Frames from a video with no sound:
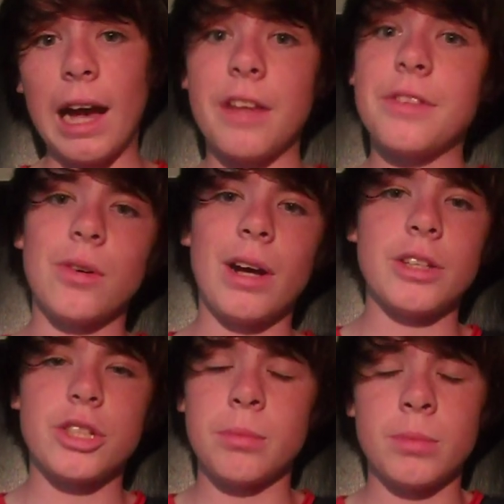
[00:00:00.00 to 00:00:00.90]
and I'll
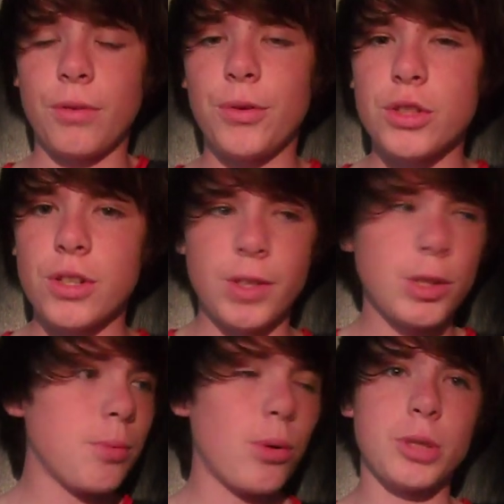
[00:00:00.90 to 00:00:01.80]
answer them in a future
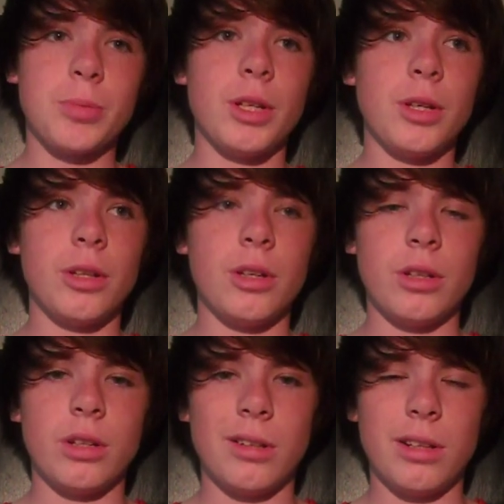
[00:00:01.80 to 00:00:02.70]
video,
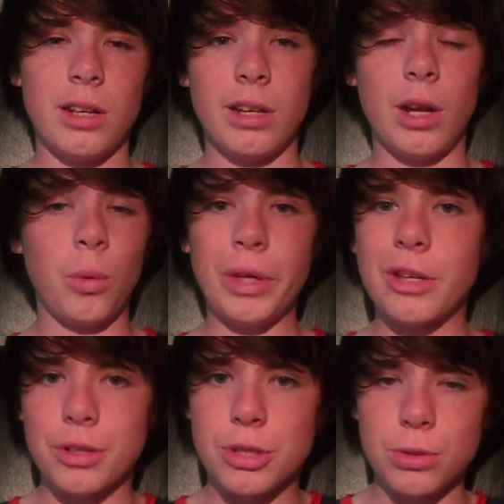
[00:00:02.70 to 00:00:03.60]
possibly a
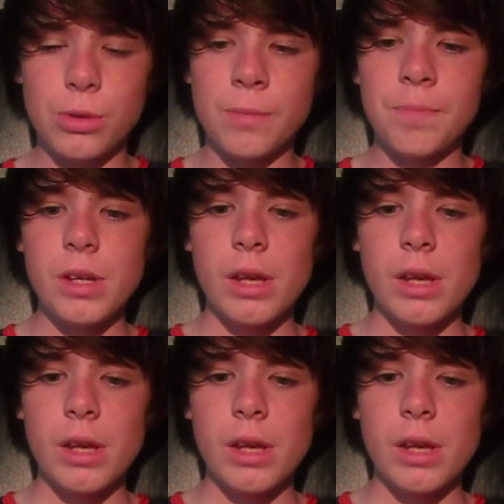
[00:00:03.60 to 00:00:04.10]
week or so.